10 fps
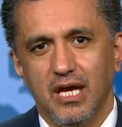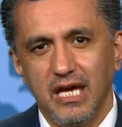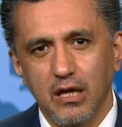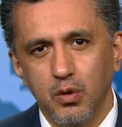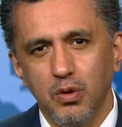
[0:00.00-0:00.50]

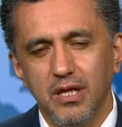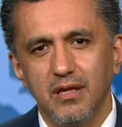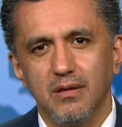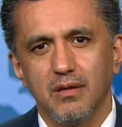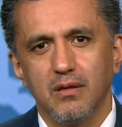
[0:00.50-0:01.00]

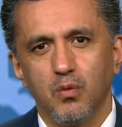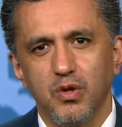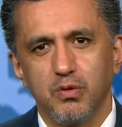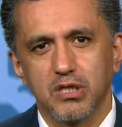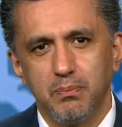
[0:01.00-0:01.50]
including
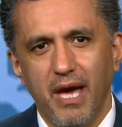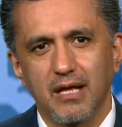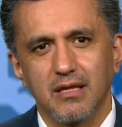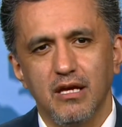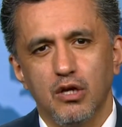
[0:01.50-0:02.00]
with
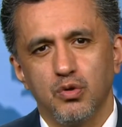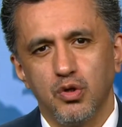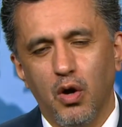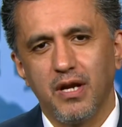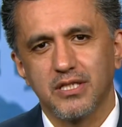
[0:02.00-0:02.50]
respect to
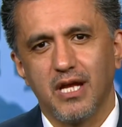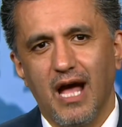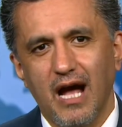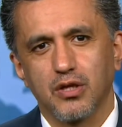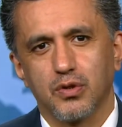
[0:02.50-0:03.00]
non-state
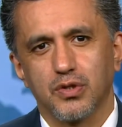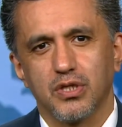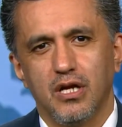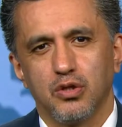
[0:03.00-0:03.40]
actors